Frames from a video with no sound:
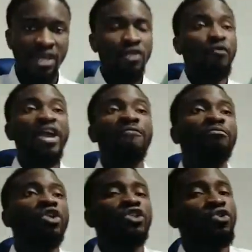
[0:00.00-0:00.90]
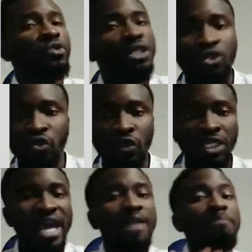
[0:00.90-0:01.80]
We have brought you the truth
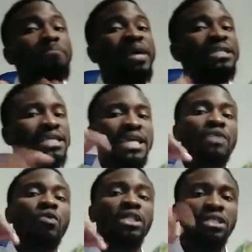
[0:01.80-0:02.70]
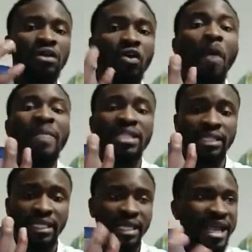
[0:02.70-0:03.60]
and best in what?
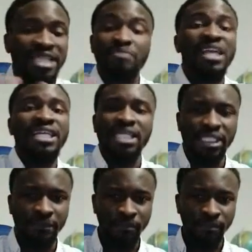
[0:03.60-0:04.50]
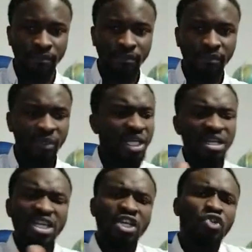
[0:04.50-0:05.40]
Commentary, explanation.
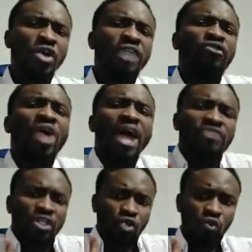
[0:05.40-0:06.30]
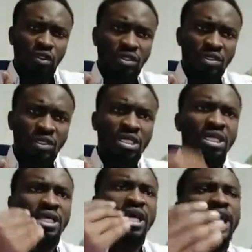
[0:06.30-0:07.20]
So if you have the truth,
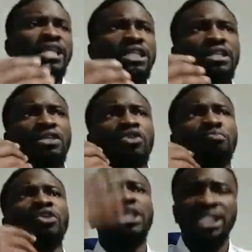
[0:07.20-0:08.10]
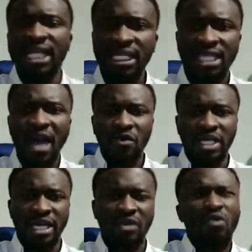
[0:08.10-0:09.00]
and you put the challenge out
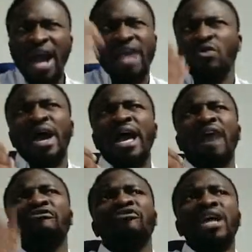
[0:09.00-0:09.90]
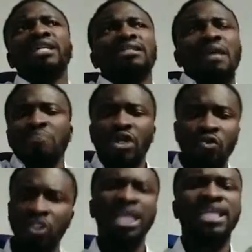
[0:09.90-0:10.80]
there, why afraid somebody
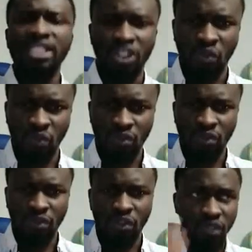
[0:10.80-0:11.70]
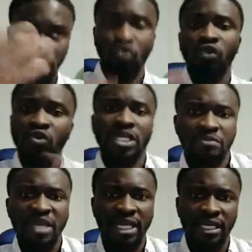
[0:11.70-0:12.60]
will challenge you to the truth you are
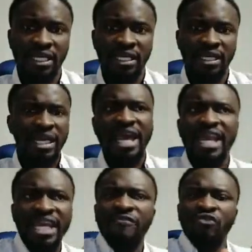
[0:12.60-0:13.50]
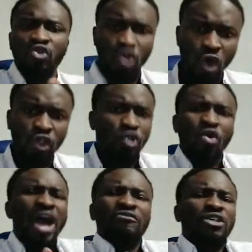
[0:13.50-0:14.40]
speaking? And if you know you
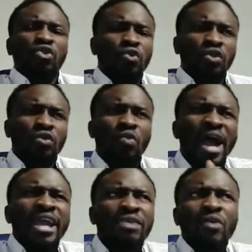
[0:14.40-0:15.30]
don't have the truth, why